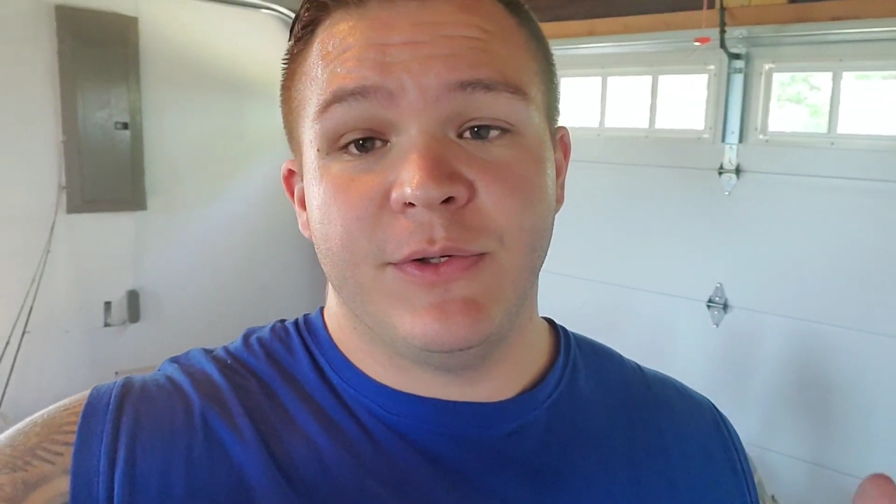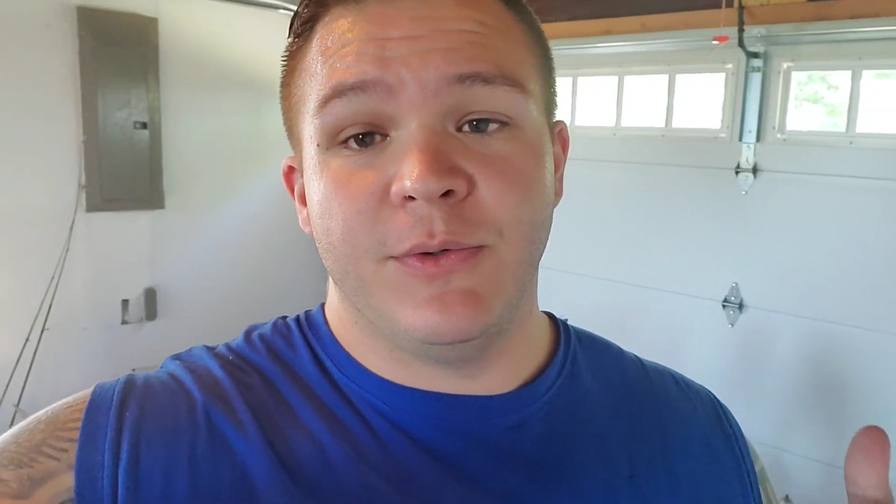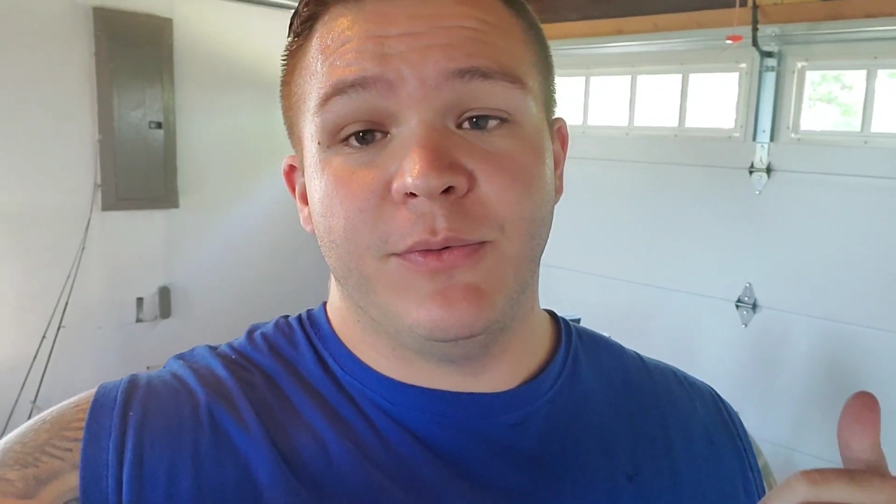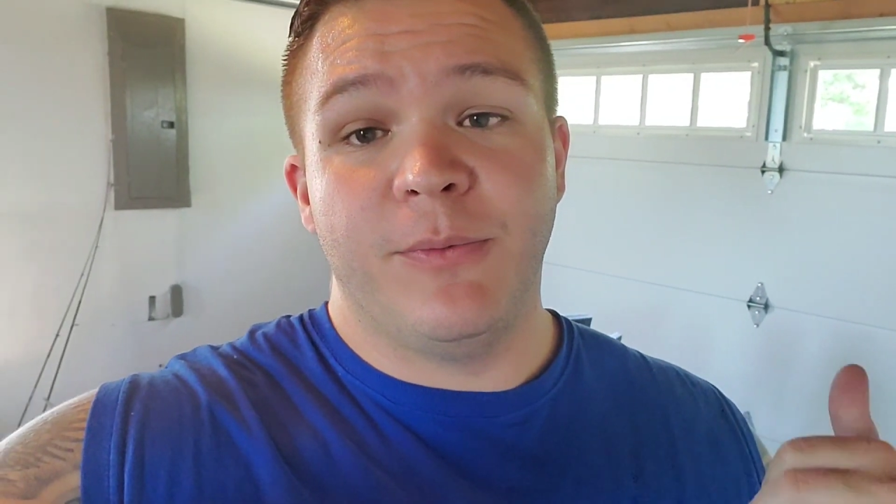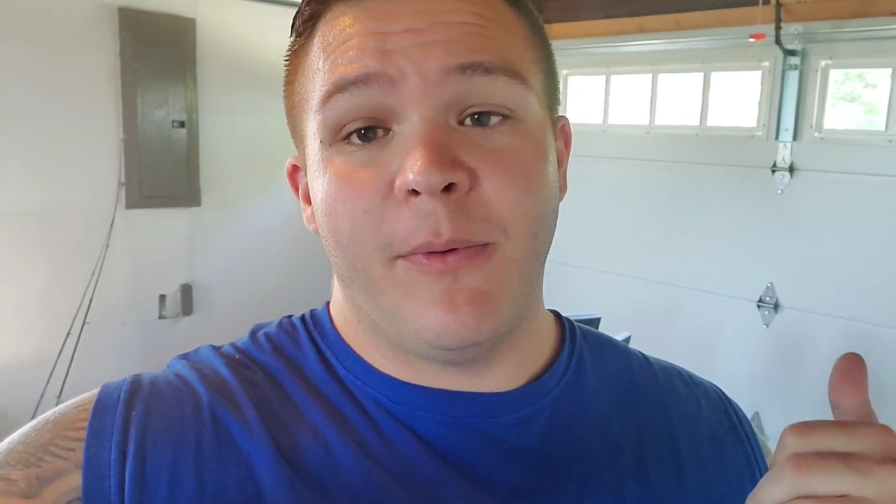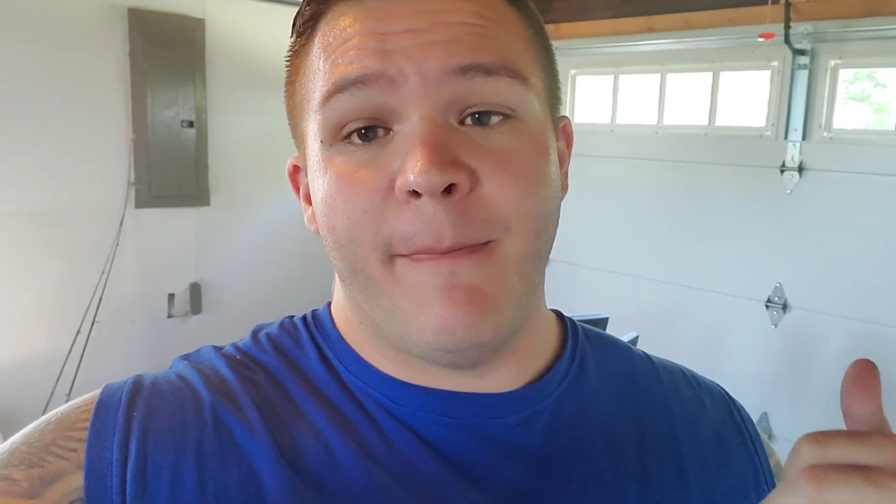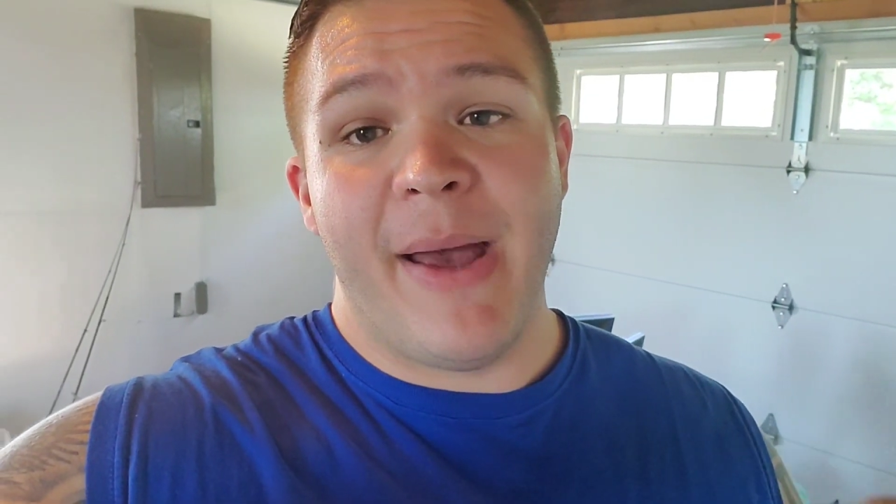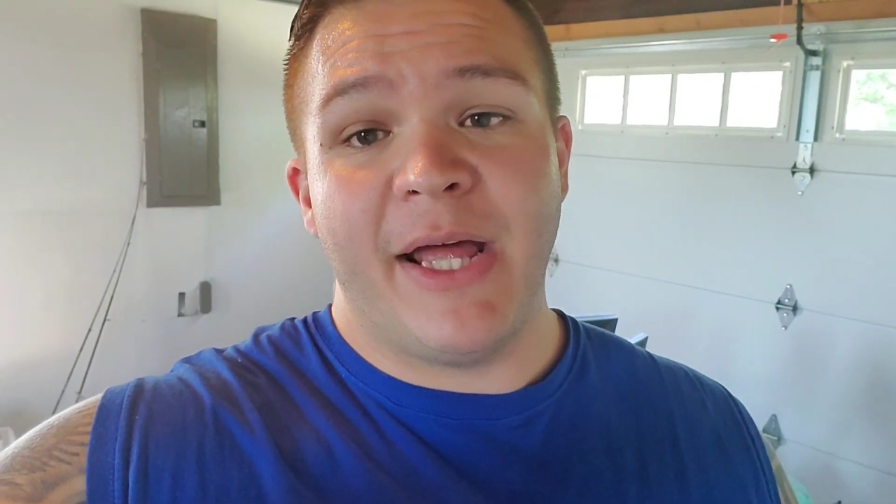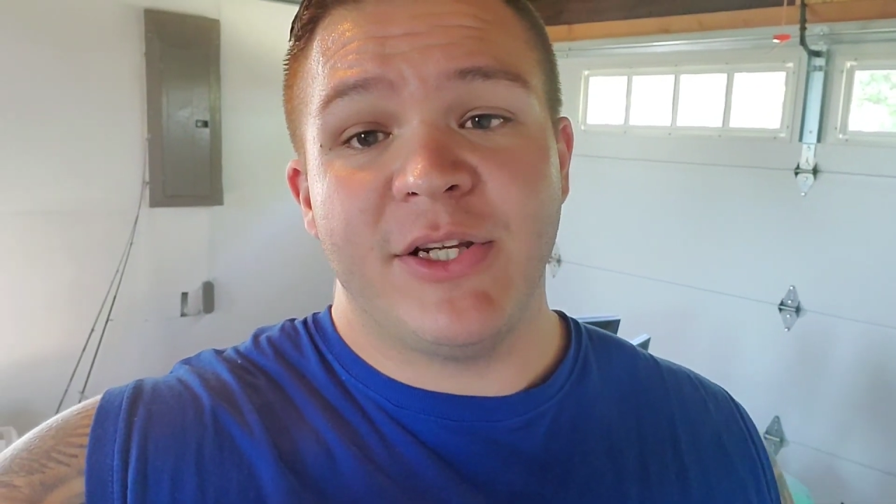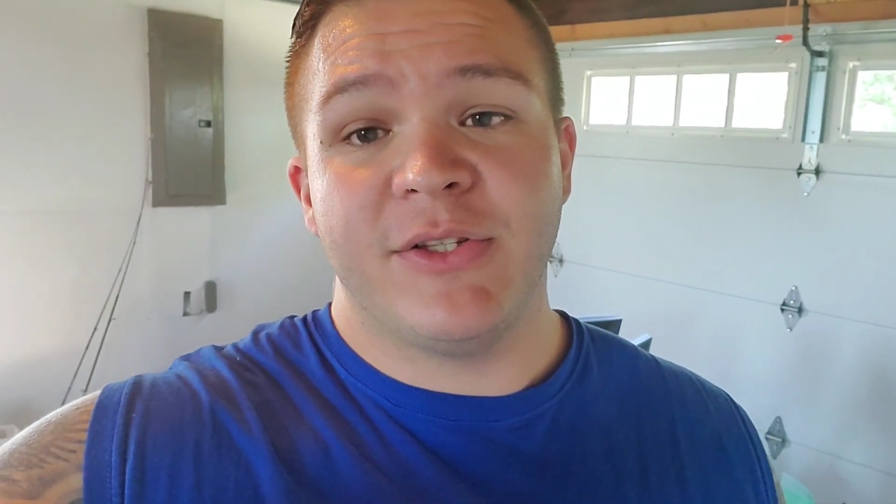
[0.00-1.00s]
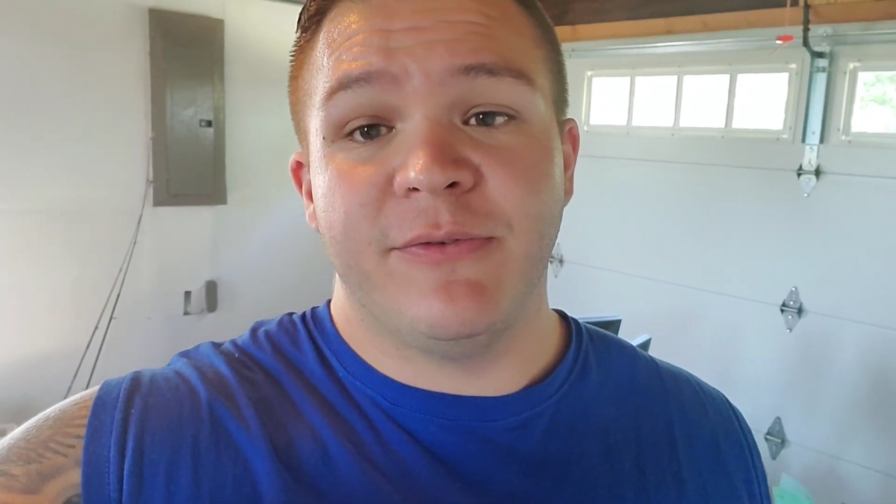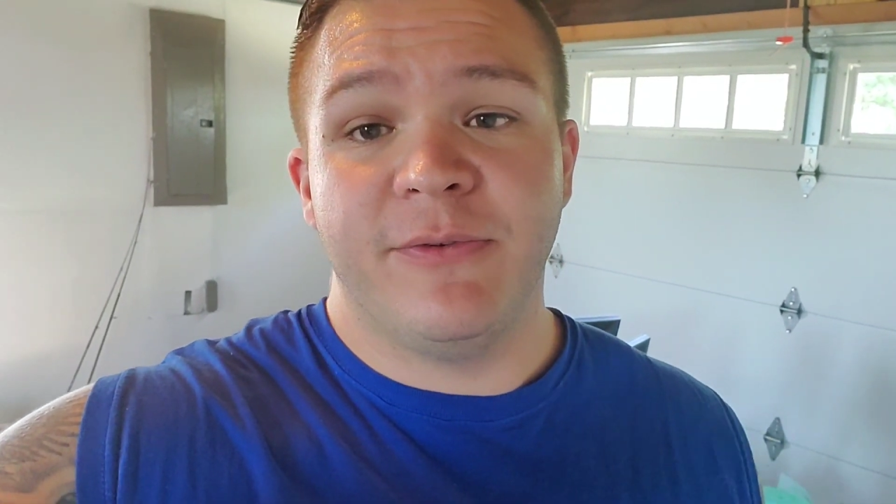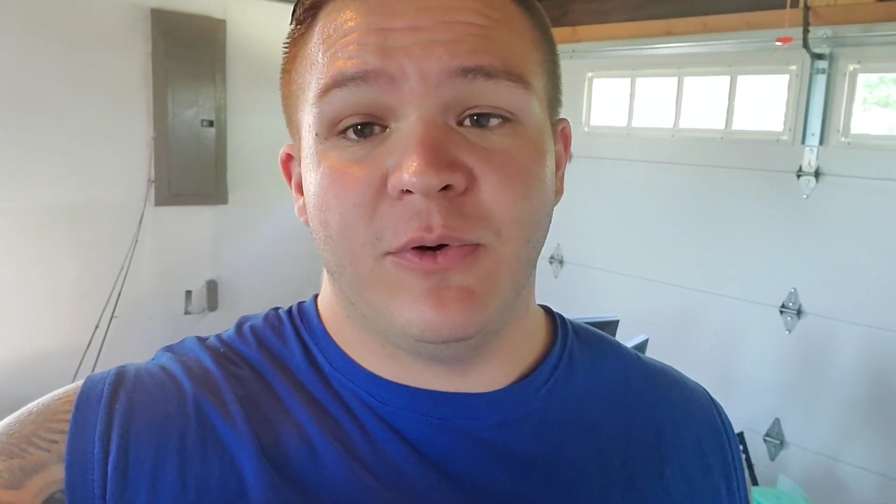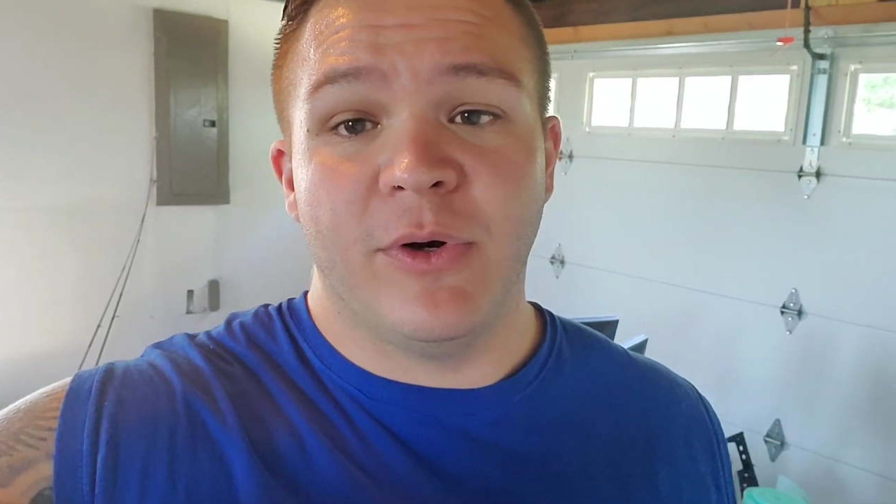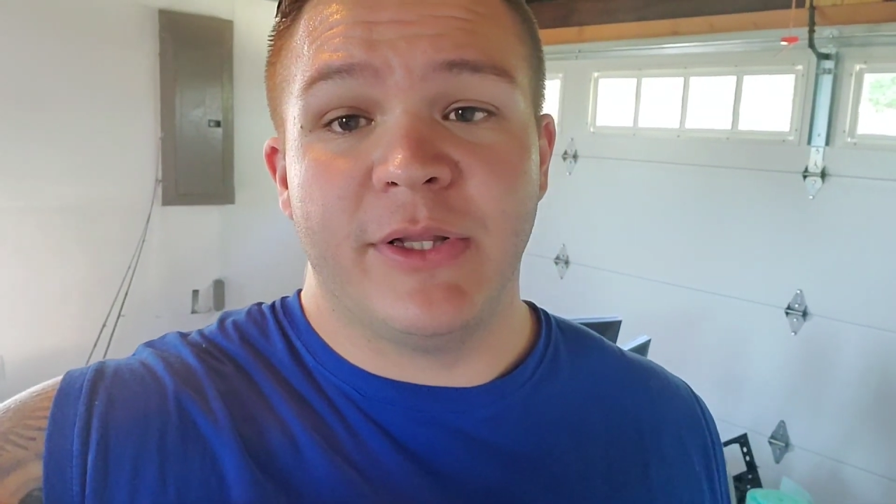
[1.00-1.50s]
to match the floor